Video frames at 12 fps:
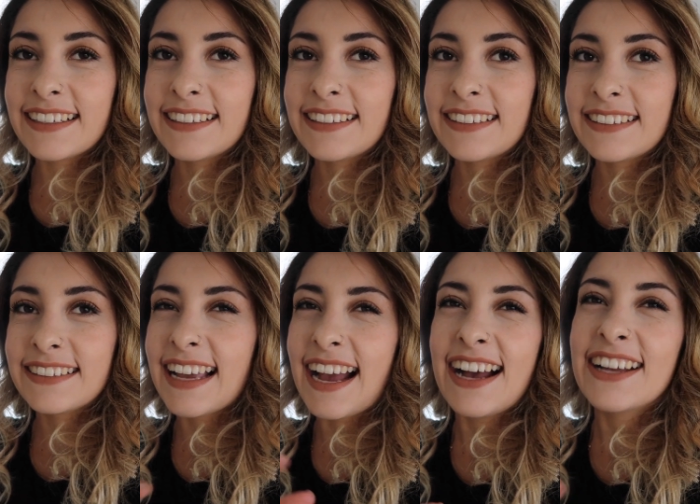
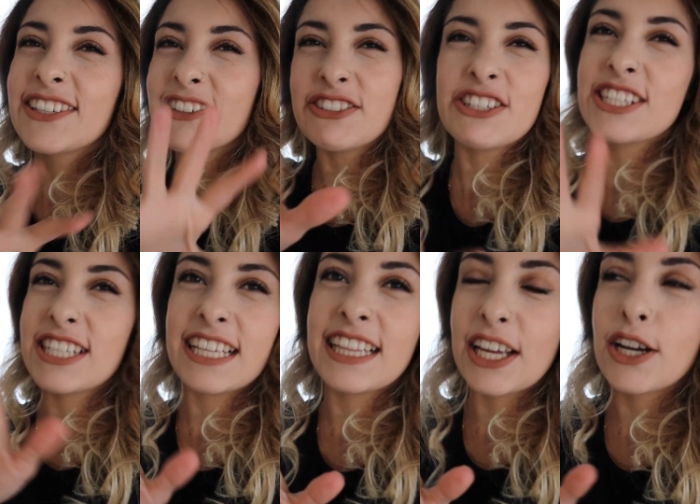yeah you'll just
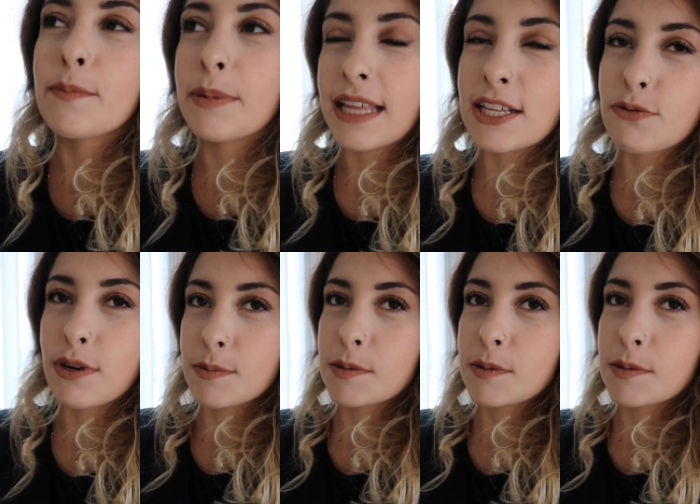see later but that's where